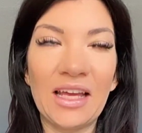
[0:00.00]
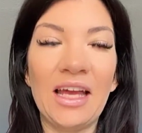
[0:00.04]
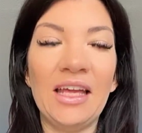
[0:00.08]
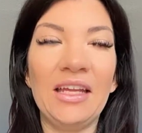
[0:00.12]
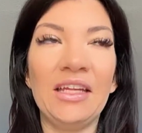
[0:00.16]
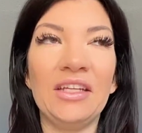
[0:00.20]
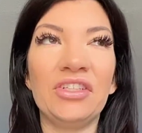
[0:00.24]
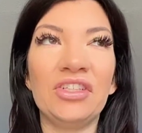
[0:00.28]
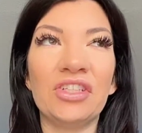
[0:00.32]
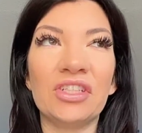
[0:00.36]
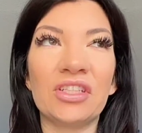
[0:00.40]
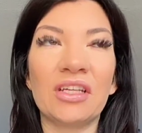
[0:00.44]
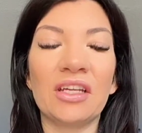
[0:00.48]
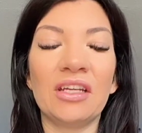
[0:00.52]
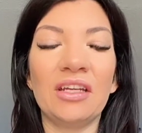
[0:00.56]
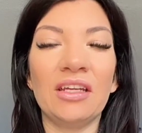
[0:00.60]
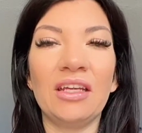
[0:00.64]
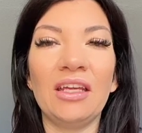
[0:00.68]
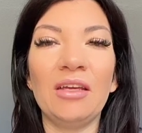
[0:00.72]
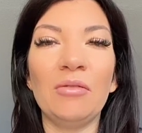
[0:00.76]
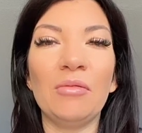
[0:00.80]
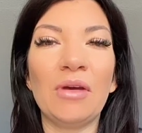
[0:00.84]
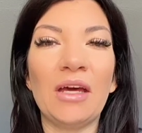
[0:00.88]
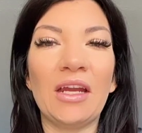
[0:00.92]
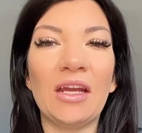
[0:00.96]
And it's just going
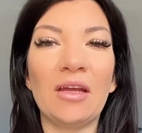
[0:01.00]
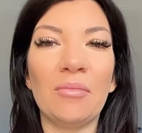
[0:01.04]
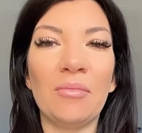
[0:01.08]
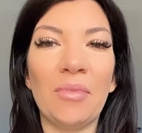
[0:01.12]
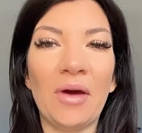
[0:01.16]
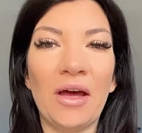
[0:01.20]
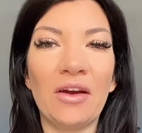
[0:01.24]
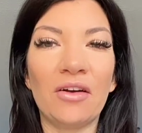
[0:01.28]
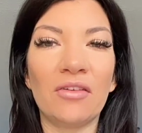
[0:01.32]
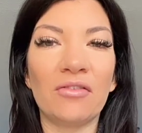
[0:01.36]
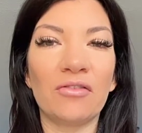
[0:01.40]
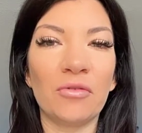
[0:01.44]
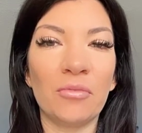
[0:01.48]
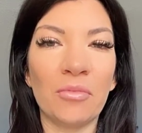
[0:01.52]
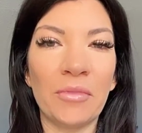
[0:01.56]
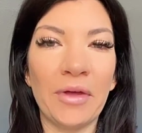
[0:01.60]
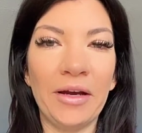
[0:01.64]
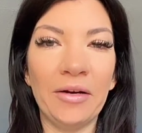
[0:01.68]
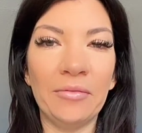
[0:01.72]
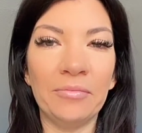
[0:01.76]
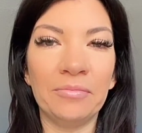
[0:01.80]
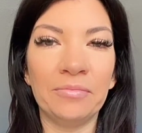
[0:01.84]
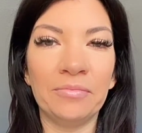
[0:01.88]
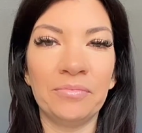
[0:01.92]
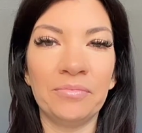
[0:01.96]
to keep getting better from
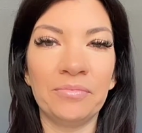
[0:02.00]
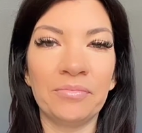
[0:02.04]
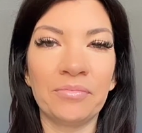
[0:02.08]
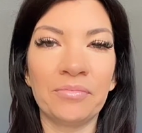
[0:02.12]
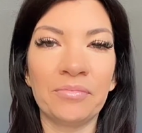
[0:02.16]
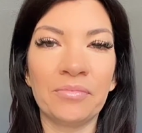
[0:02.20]
there.